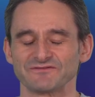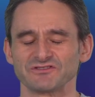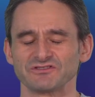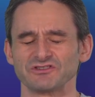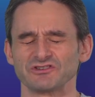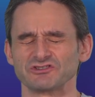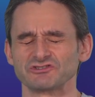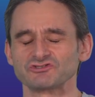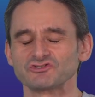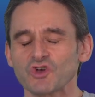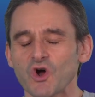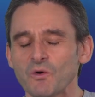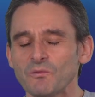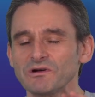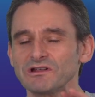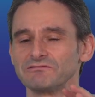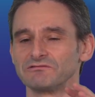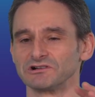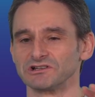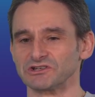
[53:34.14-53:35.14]
There's so
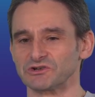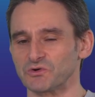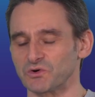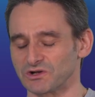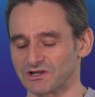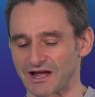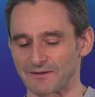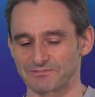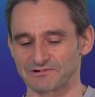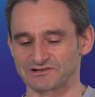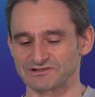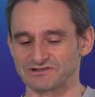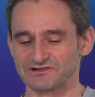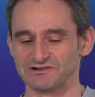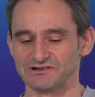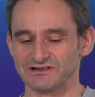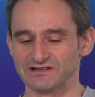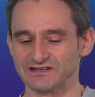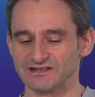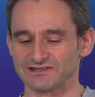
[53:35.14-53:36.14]
many really cool
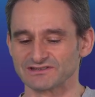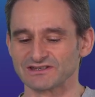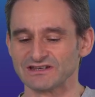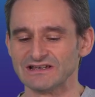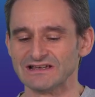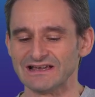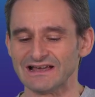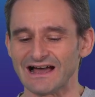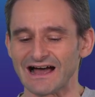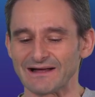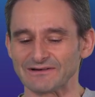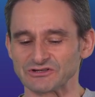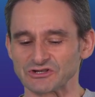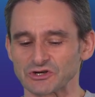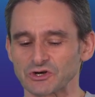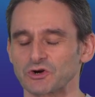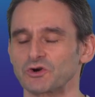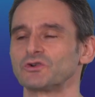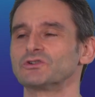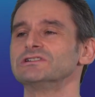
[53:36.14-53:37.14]
opportunities to
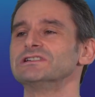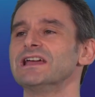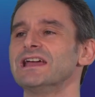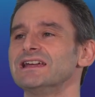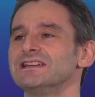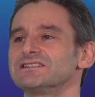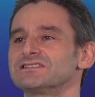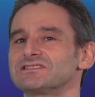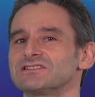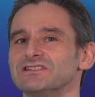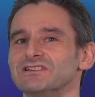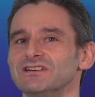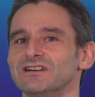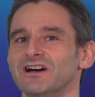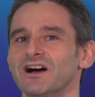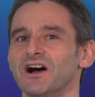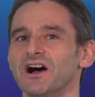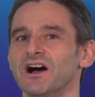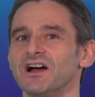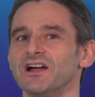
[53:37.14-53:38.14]
create
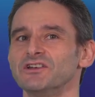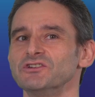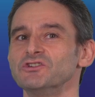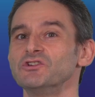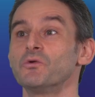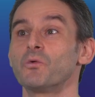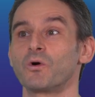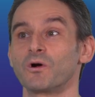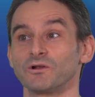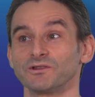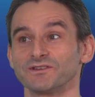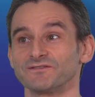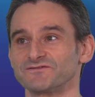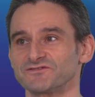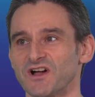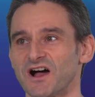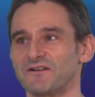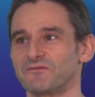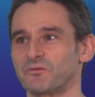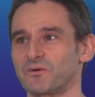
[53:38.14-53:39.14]
a new world of
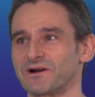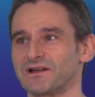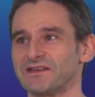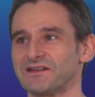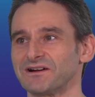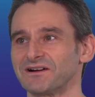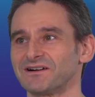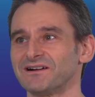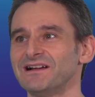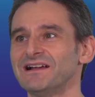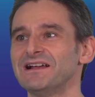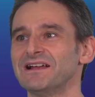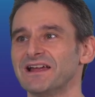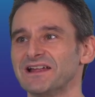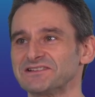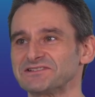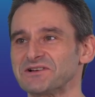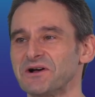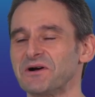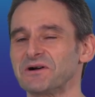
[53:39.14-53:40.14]
software here.
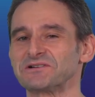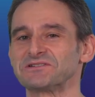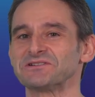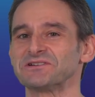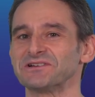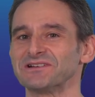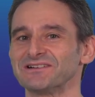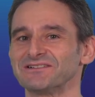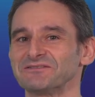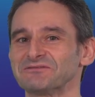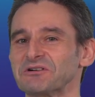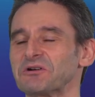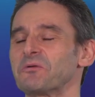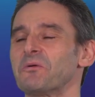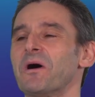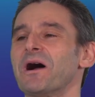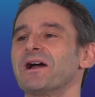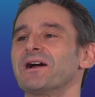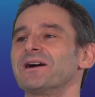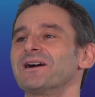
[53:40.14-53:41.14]
It's going to
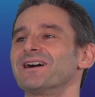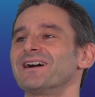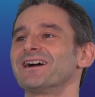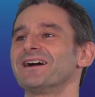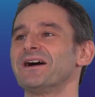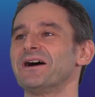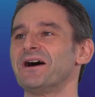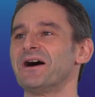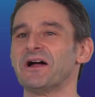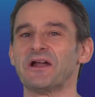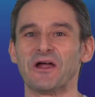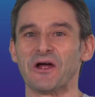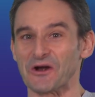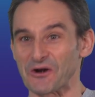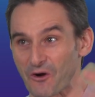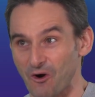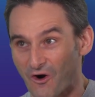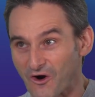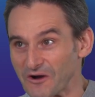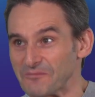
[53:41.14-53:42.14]
require an
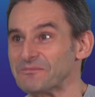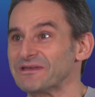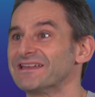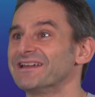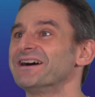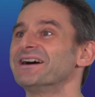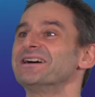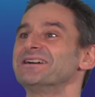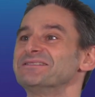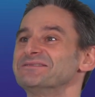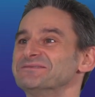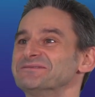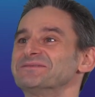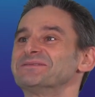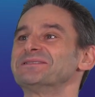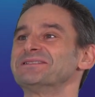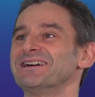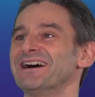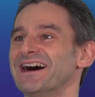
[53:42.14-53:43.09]
army of